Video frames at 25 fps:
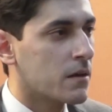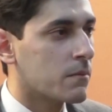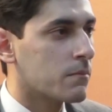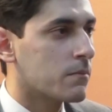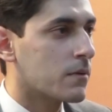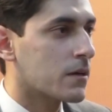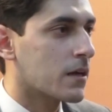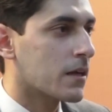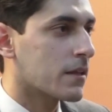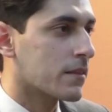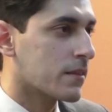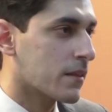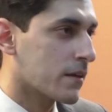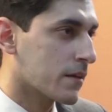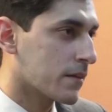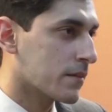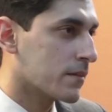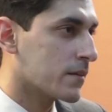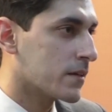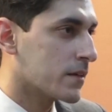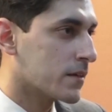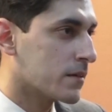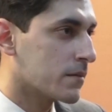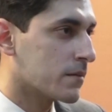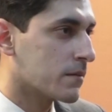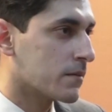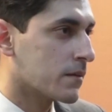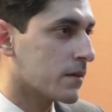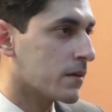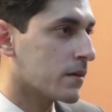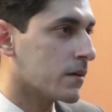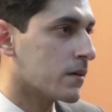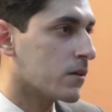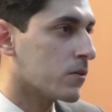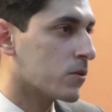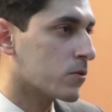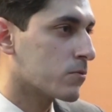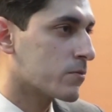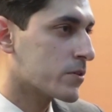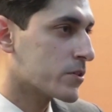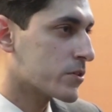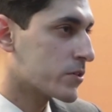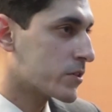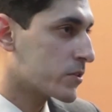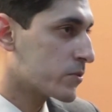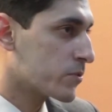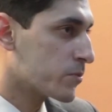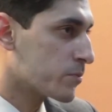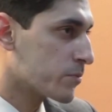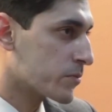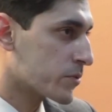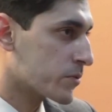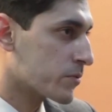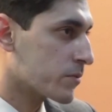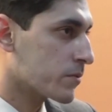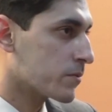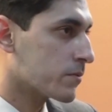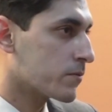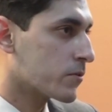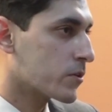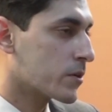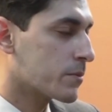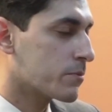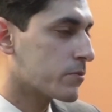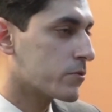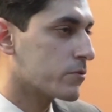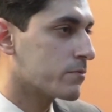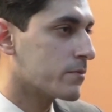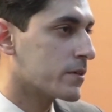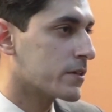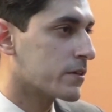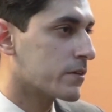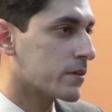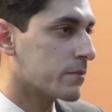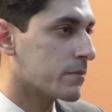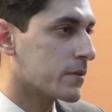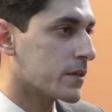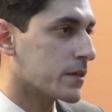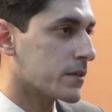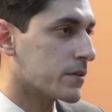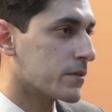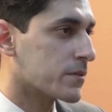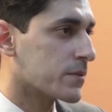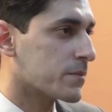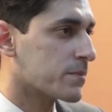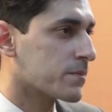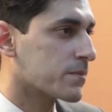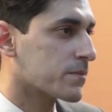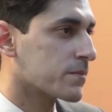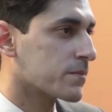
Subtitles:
But I think there always rooms for improvement remain.